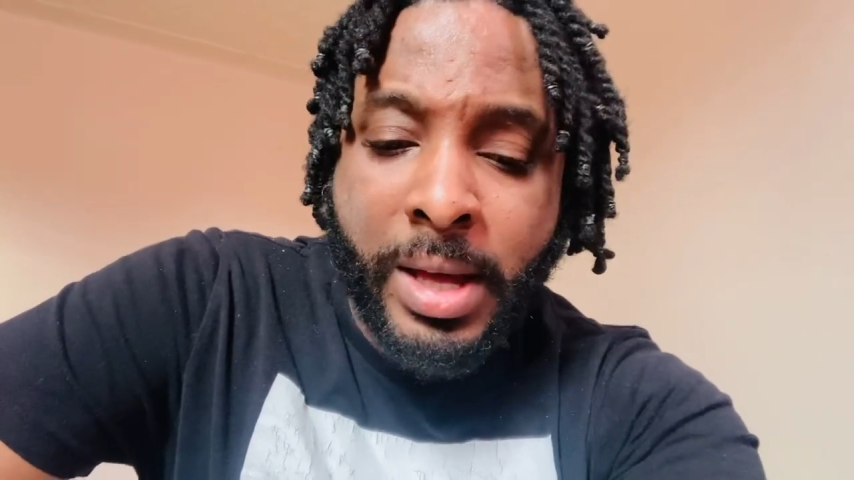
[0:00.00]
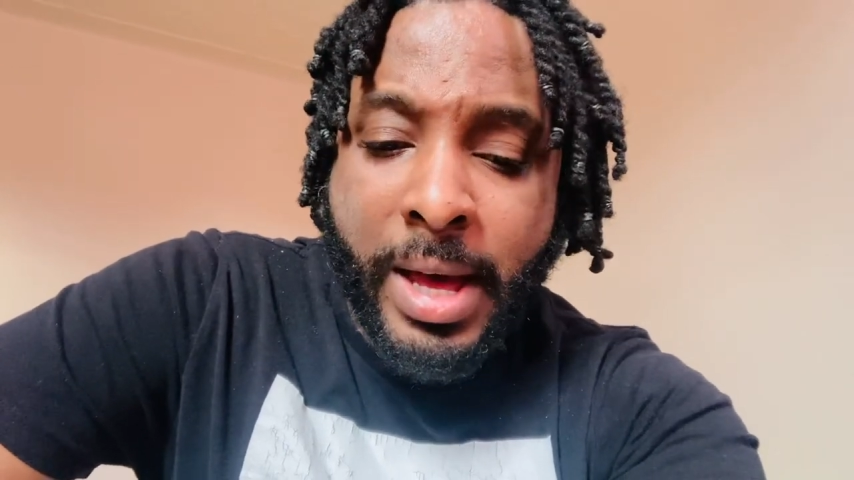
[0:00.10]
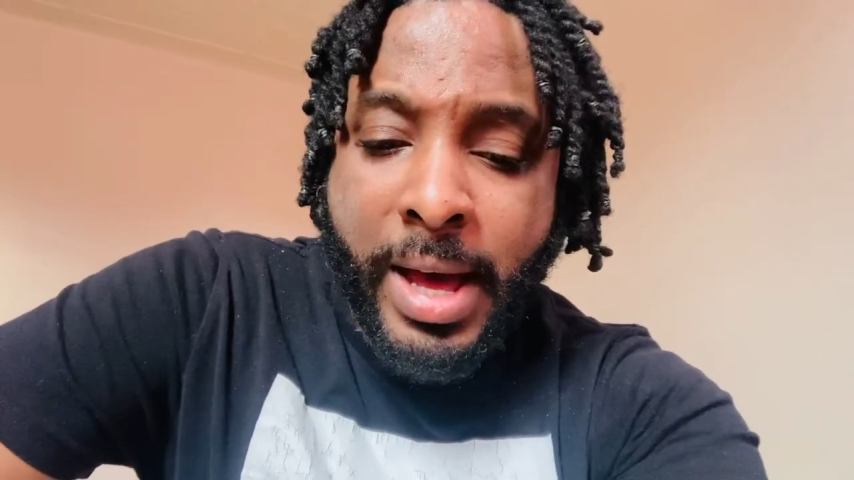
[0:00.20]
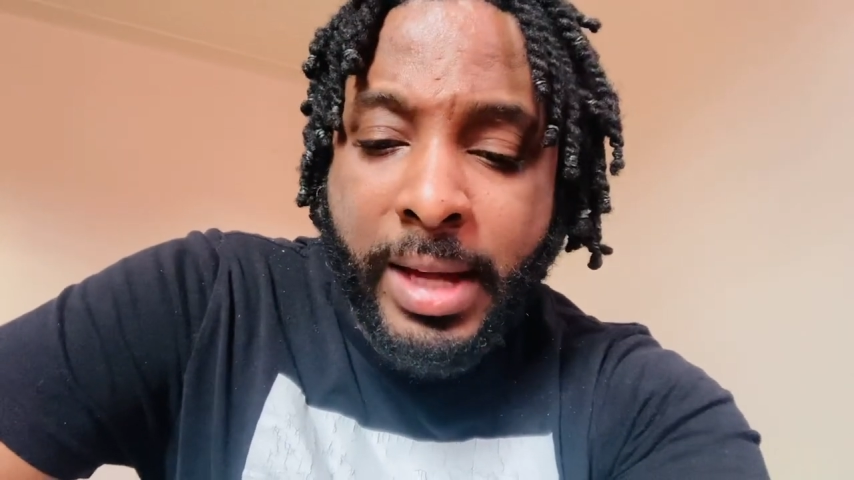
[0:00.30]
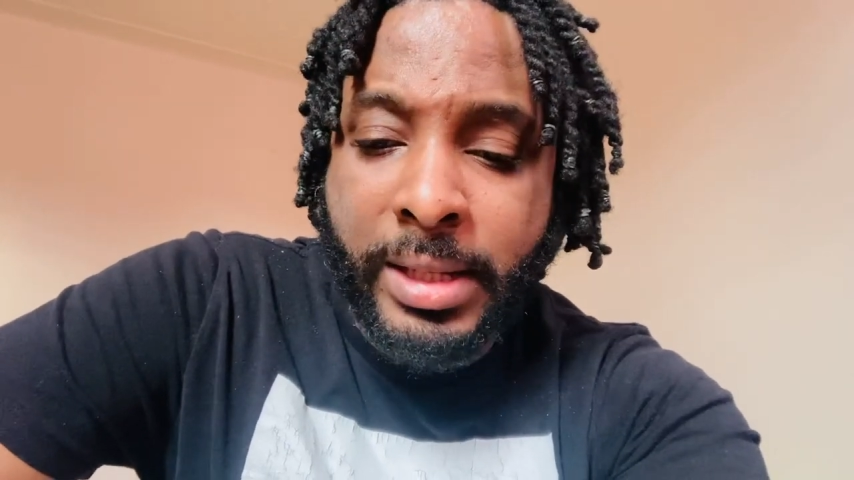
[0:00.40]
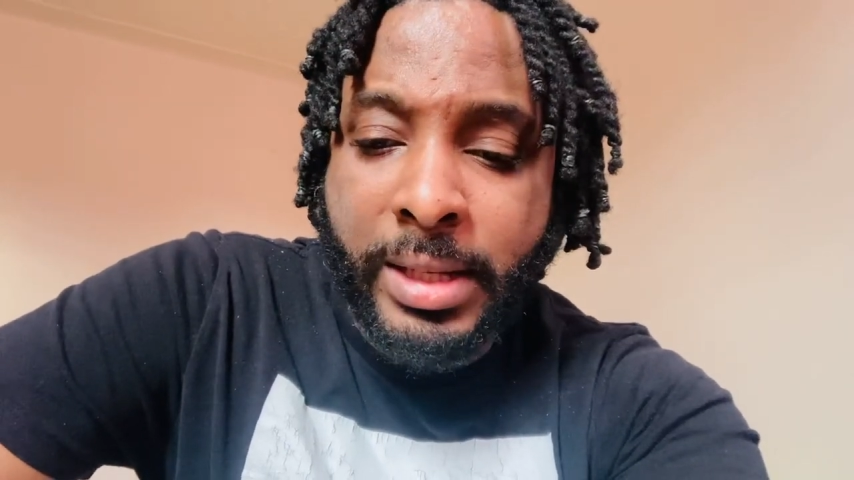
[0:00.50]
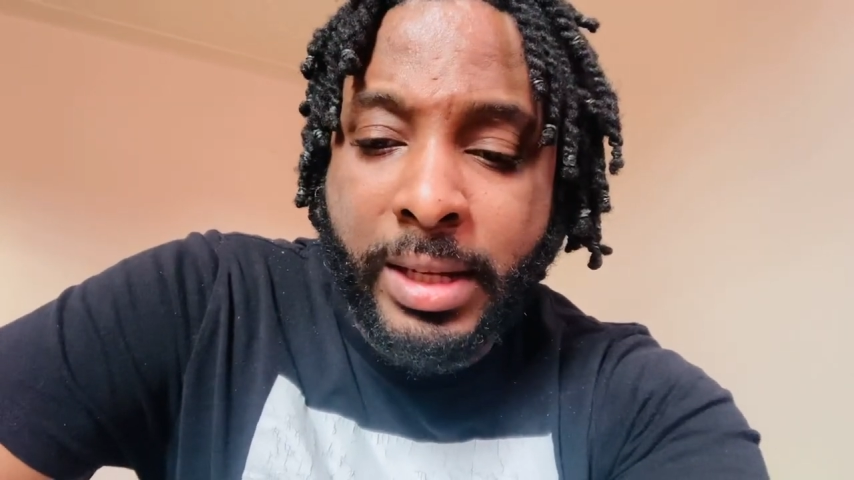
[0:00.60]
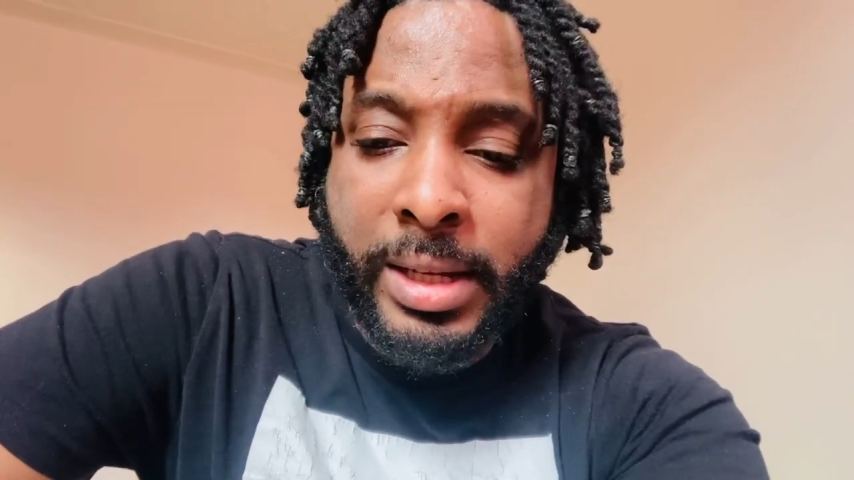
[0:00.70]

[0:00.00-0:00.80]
And,